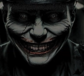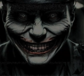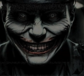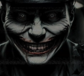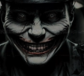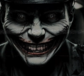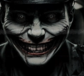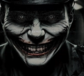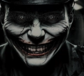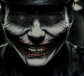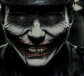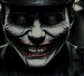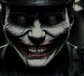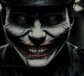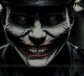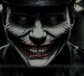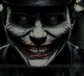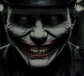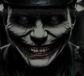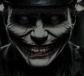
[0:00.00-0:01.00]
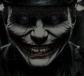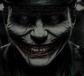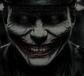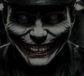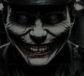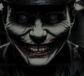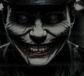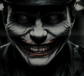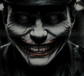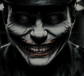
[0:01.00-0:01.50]
I had no answer to
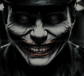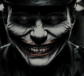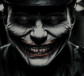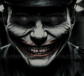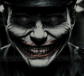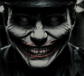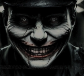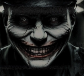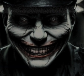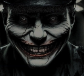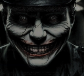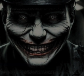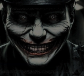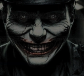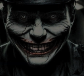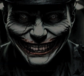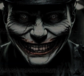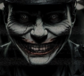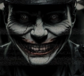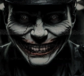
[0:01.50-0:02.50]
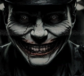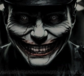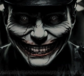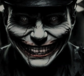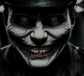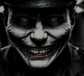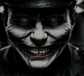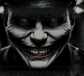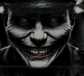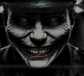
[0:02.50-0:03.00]
give. I simply shook
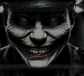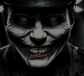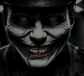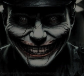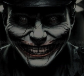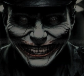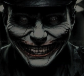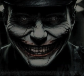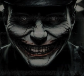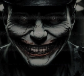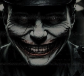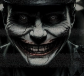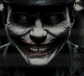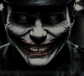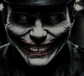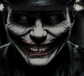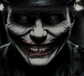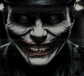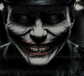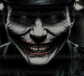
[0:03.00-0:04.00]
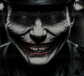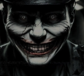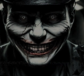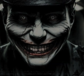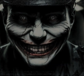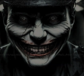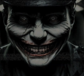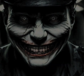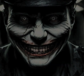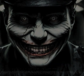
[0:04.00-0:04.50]
my head as I pulled my wallet
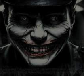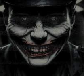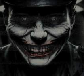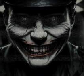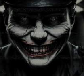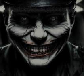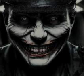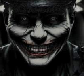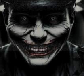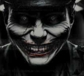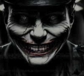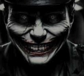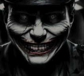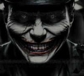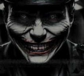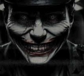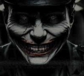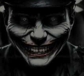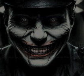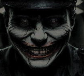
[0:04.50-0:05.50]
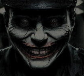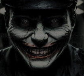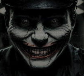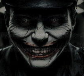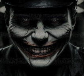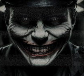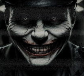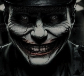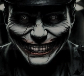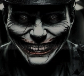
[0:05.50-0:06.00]
out and withdrew a 10-pound
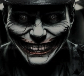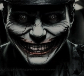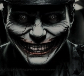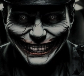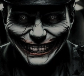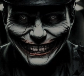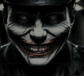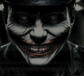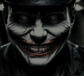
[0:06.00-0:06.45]
note from it.